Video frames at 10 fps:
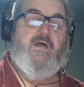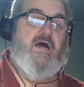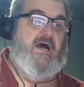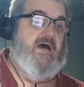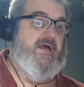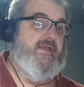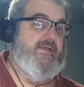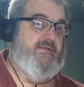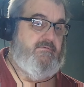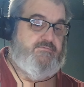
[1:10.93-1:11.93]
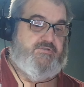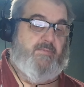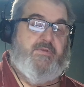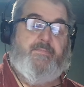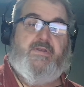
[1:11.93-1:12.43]
I
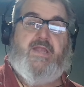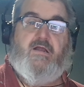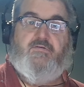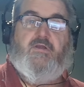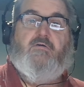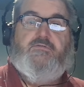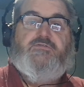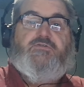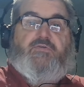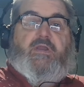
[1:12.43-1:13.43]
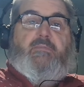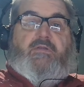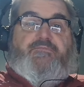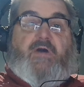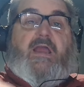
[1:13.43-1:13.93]
jumped up and down, yelled and screamed,
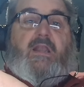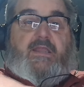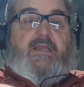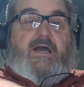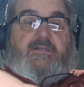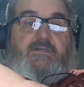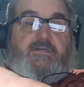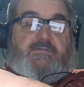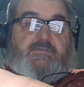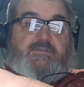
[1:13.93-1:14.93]
and finally got to,